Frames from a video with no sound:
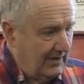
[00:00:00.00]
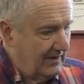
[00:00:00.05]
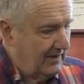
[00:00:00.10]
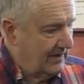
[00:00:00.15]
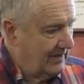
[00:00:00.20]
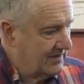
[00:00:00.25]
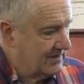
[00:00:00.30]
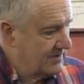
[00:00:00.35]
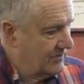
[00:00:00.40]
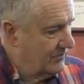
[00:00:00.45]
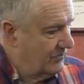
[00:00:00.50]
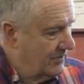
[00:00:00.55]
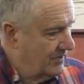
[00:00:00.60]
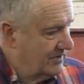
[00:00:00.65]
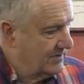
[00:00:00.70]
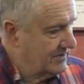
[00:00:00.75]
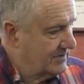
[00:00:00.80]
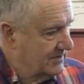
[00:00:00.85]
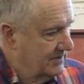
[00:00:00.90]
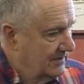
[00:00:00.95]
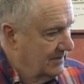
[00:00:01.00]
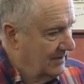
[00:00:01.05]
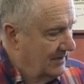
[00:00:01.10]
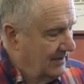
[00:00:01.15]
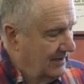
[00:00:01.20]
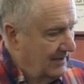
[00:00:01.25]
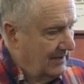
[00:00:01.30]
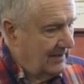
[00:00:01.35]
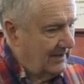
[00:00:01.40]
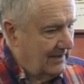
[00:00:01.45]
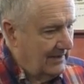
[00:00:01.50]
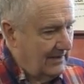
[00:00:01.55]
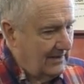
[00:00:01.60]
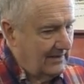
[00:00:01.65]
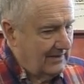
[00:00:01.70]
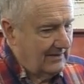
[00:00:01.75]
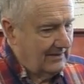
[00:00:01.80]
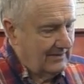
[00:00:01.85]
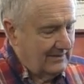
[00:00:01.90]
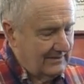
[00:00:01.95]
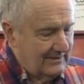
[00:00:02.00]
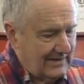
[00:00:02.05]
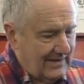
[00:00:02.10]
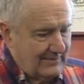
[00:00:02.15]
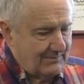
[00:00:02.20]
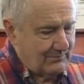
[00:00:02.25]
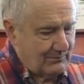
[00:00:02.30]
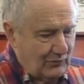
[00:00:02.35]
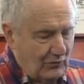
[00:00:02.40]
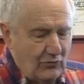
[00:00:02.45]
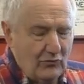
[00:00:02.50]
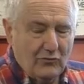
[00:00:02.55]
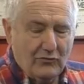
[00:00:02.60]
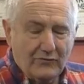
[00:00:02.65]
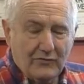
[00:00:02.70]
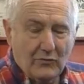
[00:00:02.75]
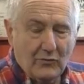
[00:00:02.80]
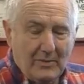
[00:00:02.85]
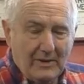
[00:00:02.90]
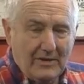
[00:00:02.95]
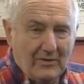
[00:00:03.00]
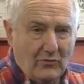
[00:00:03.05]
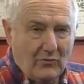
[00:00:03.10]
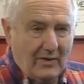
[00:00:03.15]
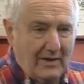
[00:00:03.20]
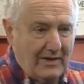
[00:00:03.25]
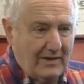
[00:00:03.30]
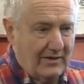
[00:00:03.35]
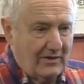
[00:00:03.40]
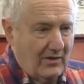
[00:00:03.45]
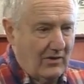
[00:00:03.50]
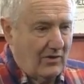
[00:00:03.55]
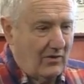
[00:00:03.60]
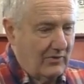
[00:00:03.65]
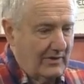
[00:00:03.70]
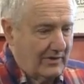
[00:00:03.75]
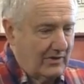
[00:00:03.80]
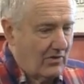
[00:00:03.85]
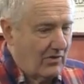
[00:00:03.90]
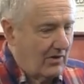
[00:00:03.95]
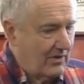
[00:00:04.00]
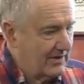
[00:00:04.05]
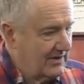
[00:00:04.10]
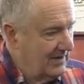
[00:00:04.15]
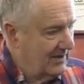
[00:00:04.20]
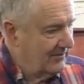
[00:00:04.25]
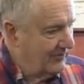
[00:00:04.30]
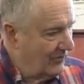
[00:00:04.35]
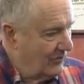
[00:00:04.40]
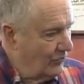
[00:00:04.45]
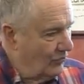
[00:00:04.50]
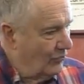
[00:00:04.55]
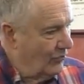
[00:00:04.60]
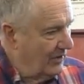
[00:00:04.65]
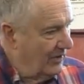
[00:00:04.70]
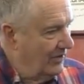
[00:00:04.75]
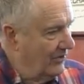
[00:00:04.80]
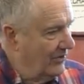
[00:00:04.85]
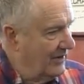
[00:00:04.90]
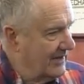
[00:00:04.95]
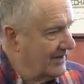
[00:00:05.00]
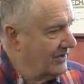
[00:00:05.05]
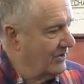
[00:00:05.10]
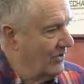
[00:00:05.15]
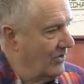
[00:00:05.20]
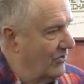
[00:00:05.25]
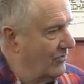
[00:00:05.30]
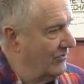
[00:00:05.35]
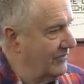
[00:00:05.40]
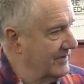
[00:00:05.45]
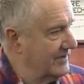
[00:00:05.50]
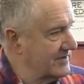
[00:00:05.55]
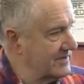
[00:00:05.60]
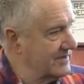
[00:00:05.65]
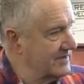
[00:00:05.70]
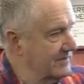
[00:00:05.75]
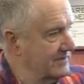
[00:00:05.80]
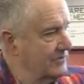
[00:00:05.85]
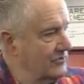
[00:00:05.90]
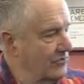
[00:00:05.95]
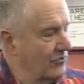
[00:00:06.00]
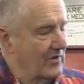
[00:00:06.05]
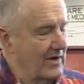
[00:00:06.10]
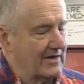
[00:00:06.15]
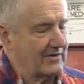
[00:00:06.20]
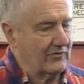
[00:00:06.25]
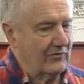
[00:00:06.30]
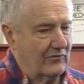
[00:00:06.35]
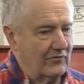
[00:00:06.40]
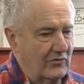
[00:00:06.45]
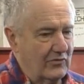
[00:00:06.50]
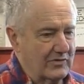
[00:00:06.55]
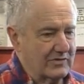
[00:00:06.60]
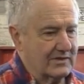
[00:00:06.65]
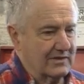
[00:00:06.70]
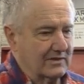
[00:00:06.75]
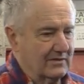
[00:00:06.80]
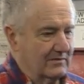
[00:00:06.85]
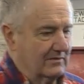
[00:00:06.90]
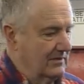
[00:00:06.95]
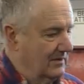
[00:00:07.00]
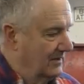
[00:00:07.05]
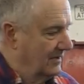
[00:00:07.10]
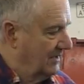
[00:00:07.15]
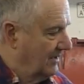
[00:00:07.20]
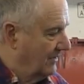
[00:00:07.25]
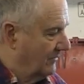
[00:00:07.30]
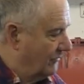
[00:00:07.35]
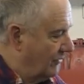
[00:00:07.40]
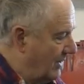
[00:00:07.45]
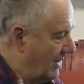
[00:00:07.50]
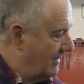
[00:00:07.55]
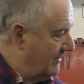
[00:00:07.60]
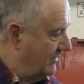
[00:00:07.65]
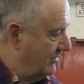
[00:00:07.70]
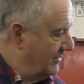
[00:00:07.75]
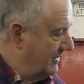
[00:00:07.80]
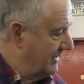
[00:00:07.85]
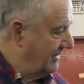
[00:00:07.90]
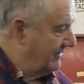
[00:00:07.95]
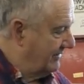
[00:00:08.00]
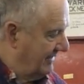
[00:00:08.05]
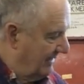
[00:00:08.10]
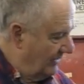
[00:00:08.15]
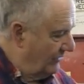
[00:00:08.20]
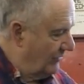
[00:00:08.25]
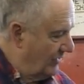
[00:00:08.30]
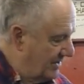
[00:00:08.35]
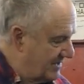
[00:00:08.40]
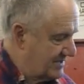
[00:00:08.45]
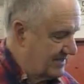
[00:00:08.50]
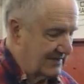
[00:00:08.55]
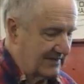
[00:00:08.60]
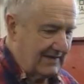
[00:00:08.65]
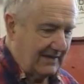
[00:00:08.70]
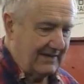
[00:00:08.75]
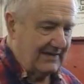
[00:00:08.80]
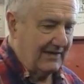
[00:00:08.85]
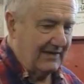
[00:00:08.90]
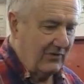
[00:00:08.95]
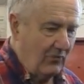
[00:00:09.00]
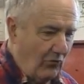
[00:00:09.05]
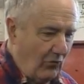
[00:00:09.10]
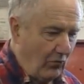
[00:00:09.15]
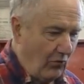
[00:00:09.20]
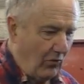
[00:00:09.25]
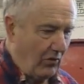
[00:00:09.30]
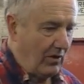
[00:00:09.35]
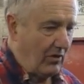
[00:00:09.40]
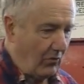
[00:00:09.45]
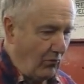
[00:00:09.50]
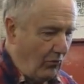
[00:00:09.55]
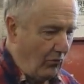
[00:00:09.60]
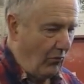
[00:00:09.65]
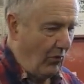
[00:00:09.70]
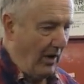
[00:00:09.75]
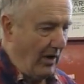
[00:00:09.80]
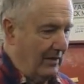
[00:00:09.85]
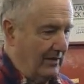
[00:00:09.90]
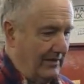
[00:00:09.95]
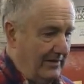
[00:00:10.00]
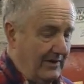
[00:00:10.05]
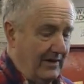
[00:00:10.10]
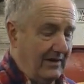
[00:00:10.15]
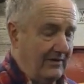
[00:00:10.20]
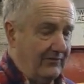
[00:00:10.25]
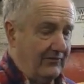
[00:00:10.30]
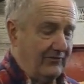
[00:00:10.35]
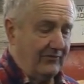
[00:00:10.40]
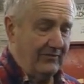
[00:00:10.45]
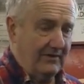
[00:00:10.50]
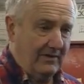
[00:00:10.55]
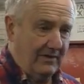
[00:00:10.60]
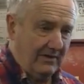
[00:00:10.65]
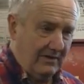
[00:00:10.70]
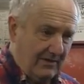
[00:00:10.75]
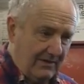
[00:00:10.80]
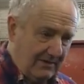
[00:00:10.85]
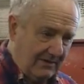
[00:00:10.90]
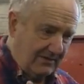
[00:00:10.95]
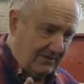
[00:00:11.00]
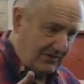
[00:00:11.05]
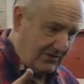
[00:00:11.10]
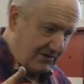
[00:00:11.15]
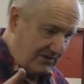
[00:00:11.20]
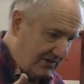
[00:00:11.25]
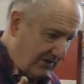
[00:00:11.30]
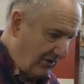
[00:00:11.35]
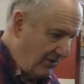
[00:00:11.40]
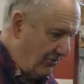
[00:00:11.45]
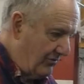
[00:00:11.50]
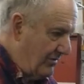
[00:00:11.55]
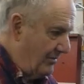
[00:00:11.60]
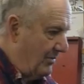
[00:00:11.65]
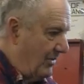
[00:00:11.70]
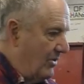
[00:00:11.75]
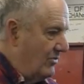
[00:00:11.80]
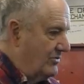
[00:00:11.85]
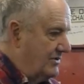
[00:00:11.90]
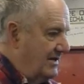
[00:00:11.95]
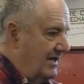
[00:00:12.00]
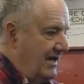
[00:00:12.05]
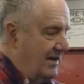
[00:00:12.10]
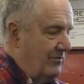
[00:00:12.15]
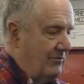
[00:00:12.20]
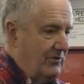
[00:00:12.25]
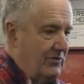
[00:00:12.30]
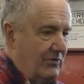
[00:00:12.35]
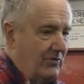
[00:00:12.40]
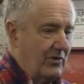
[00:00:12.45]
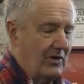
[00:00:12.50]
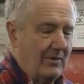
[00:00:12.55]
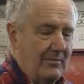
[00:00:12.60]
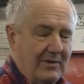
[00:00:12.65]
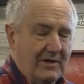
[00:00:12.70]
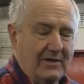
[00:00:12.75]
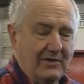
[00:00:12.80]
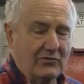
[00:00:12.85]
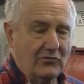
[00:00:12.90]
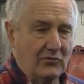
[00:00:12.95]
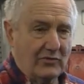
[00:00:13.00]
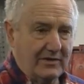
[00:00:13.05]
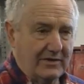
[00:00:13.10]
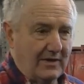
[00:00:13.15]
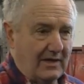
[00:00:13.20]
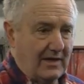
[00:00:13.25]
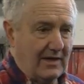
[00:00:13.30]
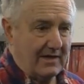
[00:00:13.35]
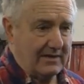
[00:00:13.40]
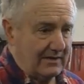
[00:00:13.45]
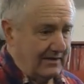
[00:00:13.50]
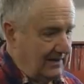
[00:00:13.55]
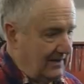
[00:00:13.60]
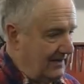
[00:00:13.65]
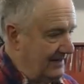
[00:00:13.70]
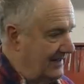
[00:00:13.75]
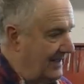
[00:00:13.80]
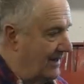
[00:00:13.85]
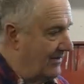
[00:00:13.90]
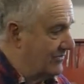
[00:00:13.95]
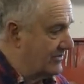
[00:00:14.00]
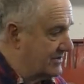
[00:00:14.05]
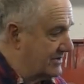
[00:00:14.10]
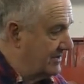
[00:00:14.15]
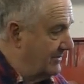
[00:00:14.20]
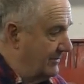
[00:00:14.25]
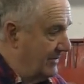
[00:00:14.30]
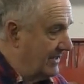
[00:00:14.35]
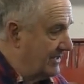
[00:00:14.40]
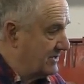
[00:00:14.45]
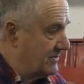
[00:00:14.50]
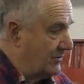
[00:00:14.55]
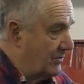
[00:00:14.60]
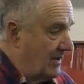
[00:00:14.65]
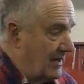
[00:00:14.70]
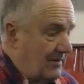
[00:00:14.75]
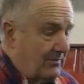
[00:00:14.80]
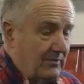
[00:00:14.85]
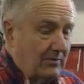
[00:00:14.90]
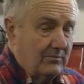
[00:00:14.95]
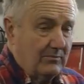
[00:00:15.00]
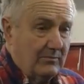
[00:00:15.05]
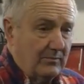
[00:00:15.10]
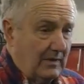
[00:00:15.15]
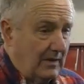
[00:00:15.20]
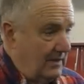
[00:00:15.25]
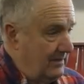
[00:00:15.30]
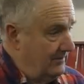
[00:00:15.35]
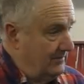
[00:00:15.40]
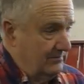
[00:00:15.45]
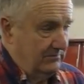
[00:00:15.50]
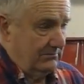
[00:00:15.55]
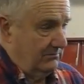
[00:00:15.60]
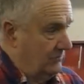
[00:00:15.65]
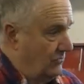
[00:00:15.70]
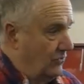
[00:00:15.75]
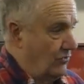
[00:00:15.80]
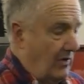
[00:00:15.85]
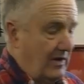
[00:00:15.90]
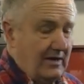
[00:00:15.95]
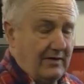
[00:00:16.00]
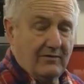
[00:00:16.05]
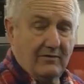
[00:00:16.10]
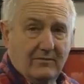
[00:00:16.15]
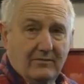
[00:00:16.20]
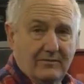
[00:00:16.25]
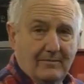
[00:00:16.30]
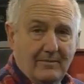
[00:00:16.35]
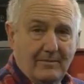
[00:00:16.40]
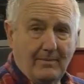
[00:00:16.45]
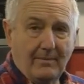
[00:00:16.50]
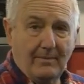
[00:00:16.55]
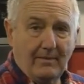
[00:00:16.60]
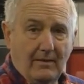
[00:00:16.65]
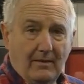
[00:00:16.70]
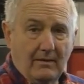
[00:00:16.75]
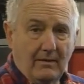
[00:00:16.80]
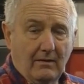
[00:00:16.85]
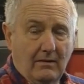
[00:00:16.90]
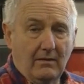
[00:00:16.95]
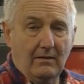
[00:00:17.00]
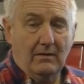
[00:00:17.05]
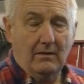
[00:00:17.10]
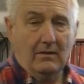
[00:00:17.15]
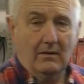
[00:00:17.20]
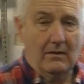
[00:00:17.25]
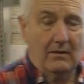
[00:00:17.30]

I guess it was. And that proved to be the way to go. And Carl Kiefer wouldn't let go of this direct reversing problem, but the thing was that they didn't work well enough to slow the boat down when you were coming into a dock. And that was the biggest problem. So when you talked about,